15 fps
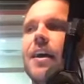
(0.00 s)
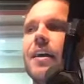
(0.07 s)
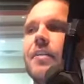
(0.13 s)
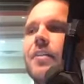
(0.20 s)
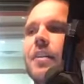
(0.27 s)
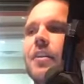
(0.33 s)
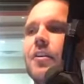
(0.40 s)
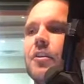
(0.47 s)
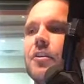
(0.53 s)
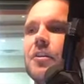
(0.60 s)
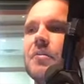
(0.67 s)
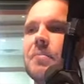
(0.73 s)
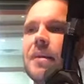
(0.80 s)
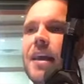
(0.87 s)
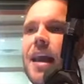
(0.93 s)
And there
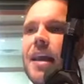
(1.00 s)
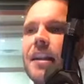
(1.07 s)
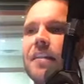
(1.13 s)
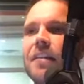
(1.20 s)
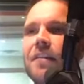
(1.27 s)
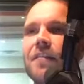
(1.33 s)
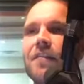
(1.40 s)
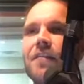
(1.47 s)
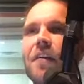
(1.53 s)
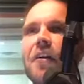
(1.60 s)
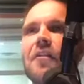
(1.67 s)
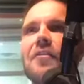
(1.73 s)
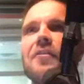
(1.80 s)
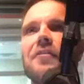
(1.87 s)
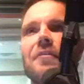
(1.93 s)
couldn't be anything
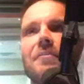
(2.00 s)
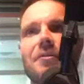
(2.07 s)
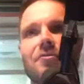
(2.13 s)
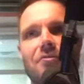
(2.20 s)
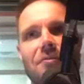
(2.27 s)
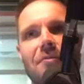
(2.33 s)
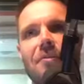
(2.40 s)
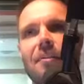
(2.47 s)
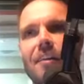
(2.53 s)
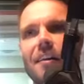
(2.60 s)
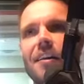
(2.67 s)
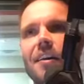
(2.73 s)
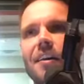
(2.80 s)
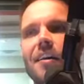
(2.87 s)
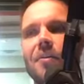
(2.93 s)
farther from the truth
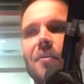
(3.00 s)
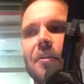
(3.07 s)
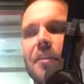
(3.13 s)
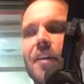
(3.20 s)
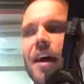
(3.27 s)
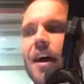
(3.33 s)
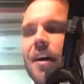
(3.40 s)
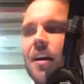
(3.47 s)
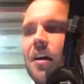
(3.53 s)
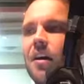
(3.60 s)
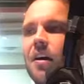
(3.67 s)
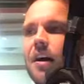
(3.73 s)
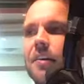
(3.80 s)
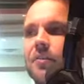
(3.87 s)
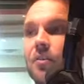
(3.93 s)
with that.
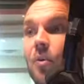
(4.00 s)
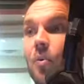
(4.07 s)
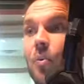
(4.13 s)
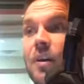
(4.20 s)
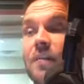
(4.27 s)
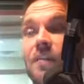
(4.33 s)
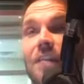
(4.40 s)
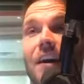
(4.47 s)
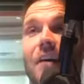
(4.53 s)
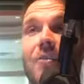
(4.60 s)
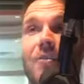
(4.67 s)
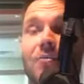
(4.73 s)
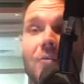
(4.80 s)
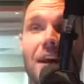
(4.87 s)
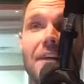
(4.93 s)
And so we found the
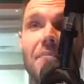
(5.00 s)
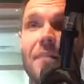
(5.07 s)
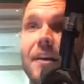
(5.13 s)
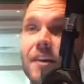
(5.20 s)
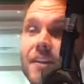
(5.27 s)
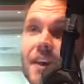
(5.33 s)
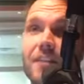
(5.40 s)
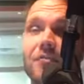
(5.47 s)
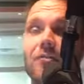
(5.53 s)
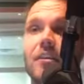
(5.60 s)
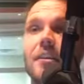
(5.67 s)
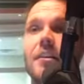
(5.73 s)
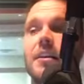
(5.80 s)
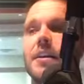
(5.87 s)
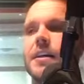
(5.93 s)
right
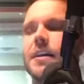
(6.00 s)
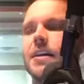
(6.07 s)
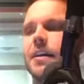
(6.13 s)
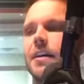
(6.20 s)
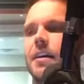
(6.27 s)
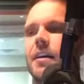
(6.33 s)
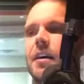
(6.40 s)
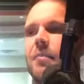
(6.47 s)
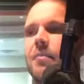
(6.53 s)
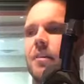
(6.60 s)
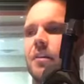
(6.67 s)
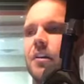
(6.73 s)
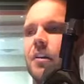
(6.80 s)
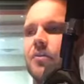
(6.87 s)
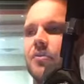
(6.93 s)
medication,
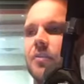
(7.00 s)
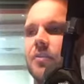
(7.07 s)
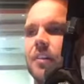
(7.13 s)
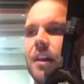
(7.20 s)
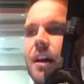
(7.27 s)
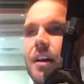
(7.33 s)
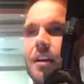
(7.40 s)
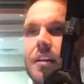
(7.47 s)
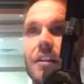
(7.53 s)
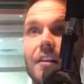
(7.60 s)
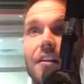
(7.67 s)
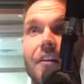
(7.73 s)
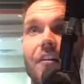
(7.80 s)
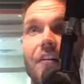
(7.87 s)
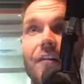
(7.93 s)
just to kind of
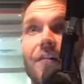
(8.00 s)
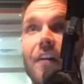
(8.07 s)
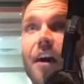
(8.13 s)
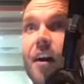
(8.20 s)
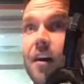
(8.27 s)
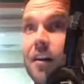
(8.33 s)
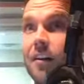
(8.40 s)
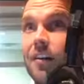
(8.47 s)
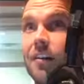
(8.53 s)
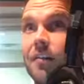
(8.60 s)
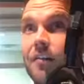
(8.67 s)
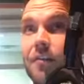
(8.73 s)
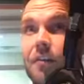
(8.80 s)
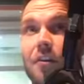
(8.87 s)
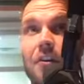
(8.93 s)
clear the fog,
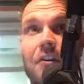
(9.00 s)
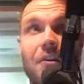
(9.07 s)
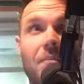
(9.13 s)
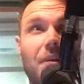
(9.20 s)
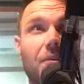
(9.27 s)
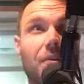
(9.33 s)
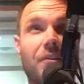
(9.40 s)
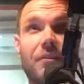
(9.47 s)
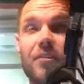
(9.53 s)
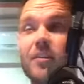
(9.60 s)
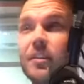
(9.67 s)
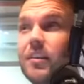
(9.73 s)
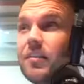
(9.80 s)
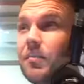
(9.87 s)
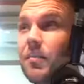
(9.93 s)
for her to be able to
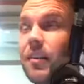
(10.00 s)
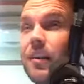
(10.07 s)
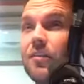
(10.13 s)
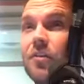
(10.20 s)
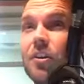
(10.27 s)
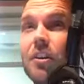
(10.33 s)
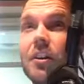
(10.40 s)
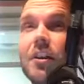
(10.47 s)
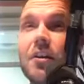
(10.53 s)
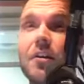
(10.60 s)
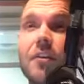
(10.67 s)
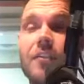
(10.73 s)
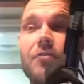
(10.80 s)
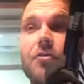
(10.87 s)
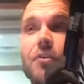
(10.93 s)
see some things clearer
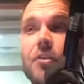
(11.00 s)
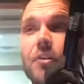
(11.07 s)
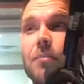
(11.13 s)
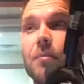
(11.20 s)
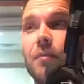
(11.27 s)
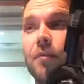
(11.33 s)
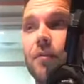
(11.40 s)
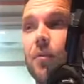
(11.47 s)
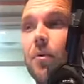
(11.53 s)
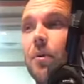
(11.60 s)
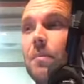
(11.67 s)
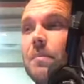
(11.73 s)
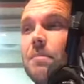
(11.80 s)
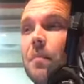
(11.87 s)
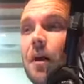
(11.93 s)
than she could before. I
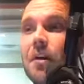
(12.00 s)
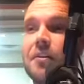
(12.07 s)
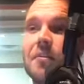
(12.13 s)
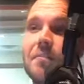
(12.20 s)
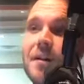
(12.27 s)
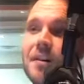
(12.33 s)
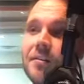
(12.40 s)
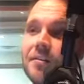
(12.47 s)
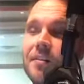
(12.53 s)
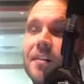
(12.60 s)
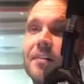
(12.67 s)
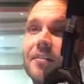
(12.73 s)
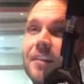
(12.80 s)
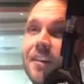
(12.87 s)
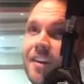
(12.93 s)
mean, modern medicine
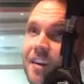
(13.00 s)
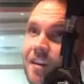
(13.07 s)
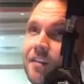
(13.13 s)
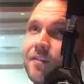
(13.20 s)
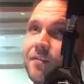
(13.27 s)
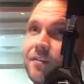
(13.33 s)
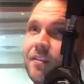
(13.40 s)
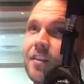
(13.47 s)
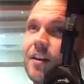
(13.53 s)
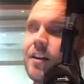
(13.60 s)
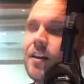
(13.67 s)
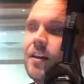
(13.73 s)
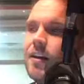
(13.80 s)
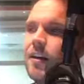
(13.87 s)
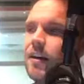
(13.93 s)
is a gift.
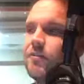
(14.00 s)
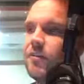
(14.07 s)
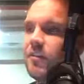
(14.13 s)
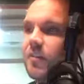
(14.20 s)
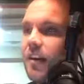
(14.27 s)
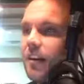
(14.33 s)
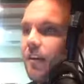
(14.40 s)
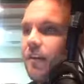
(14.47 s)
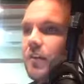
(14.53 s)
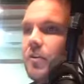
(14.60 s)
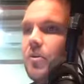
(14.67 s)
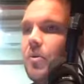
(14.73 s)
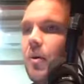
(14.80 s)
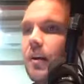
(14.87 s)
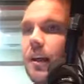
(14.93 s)
Just like if
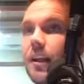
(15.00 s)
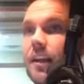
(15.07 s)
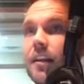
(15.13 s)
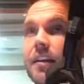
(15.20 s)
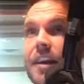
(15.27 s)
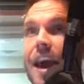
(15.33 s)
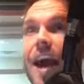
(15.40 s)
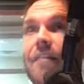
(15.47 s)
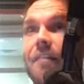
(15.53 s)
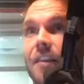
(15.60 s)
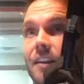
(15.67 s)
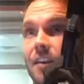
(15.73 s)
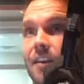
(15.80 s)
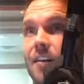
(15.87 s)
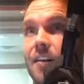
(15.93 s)
you are getting a
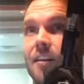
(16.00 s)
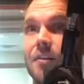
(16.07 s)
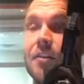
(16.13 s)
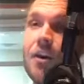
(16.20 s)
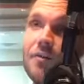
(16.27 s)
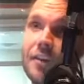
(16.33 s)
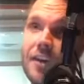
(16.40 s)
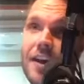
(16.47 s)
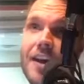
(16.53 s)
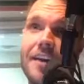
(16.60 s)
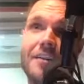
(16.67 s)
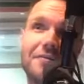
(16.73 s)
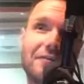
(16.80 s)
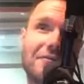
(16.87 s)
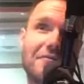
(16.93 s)
cavity, Novocaine
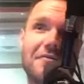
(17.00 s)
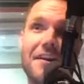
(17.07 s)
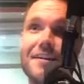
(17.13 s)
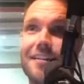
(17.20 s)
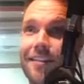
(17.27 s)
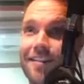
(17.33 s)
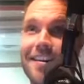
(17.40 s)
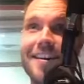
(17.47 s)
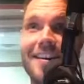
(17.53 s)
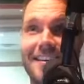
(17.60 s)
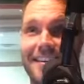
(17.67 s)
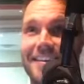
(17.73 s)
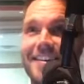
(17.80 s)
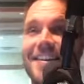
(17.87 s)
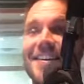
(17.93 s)
is a great
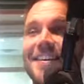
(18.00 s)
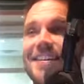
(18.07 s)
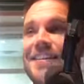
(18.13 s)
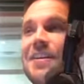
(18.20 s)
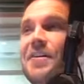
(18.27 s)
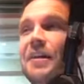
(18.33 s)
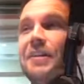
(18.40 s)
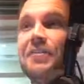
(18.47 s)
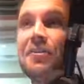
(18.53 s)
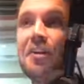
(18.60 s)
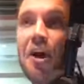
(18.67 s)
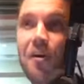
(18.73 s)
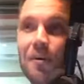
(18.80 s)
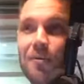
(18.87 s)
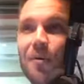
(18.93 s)
thing. Like
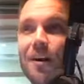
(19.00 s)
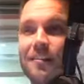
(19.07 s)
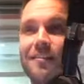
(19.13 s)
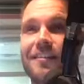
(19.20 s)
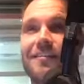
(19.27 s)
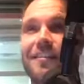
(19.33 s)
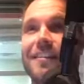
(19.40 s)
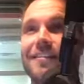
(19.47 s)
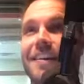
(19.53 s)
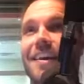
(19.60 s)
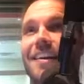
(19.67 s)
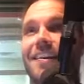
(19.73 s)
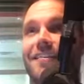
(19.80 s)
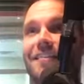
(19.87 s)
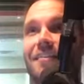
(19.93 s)
no one walks into the
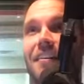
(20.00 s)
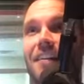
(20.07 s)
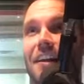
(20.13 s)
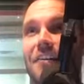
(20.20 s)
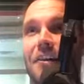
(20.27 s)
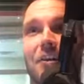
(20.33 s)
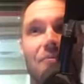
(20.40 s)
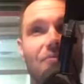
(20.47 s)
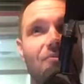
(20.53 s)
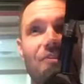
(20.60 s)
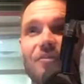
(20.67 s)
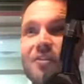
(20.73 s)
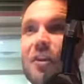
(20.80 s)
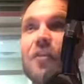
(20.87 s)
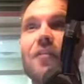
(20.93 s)
dentist and they're like, nope,
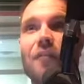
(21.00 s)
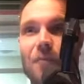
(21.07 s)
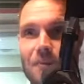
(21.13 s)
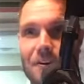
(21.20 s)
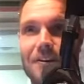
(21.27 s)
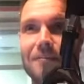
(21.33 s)
just go for it.